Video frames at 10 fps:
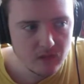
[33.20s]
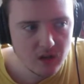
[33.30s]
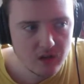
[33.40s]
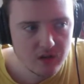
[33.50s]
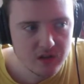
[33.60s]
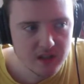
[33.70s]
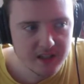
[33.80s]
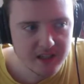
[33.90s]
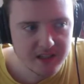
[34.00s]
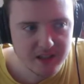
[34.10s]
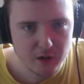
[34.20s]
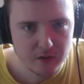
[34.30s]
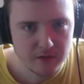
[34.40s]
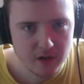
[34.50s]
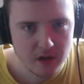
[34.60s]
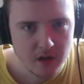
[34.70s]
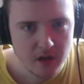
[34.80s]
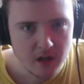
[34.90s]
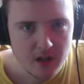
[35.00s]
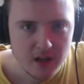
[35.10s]
Usually I take a day off.
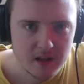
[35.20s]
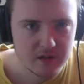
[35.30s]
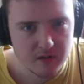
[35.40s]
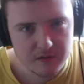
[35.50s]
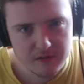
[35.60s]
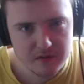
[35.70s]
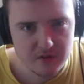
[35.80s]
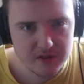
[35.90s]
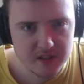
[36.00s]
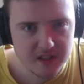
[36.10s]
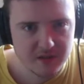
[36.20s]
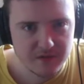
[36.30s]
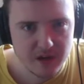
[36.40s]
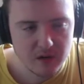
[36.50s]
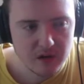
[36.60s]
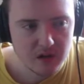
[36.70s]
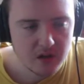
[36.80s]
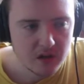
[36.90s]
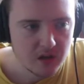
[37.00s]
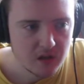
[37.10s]
It sort of sorts itself out.
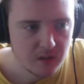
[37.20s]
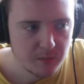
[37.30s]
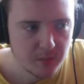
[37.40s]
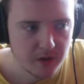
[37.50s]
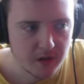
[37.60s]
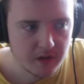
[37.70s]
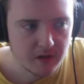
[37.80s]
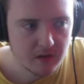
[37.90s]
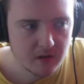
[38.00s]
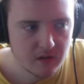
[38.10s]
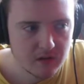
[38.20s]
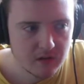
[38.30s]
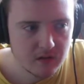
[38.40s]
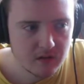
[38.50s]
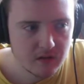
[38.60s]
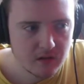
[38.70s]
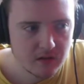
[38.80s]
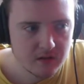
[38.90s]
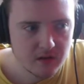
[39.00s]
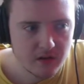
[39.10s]
But
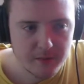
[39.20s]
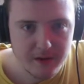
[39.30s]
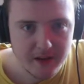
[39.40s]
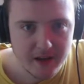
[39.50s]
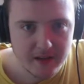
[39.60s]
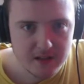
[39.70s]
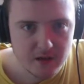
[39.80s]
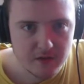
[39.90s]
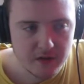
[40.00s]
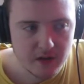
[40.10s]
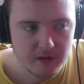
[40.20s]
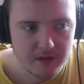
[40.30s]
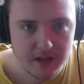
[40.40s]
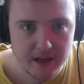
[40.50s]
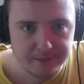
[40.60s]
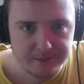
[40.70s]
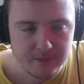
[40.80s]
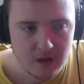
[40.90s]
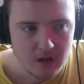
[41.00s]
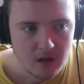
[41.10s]
sorry about that, there's no video today.
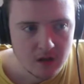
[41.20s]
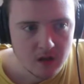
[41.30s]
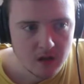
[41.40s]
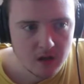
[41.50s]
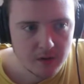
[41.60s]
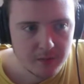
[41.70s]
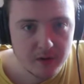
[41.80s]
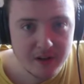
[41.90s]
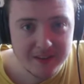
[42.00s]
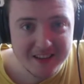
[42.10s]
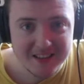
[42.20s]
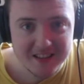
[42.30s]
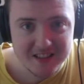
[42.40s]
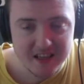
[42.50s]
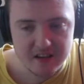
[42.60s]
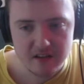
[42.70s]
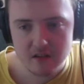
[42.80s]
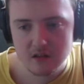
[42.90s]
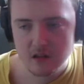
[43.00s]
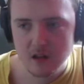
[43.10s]
But you'll get this instead.
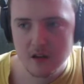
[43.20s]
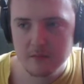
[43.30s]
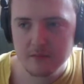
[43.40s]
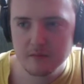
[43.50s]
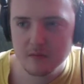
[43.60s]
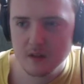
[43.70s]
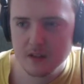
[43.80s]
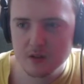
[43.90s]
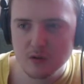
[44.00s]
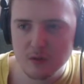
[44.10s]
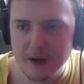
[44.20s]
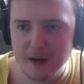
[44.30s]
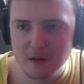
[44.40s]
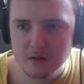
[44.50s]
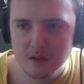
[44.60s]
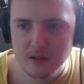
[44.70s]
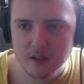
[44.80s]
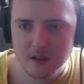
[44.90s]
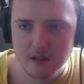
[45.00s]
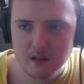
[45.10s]
Let's talk about
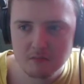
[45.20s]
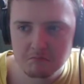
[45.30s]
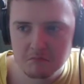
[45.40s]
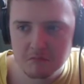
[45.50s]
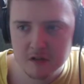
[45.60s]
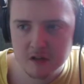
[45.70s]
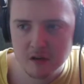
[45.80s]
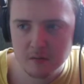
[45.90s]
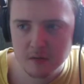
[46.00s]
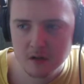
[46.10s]
something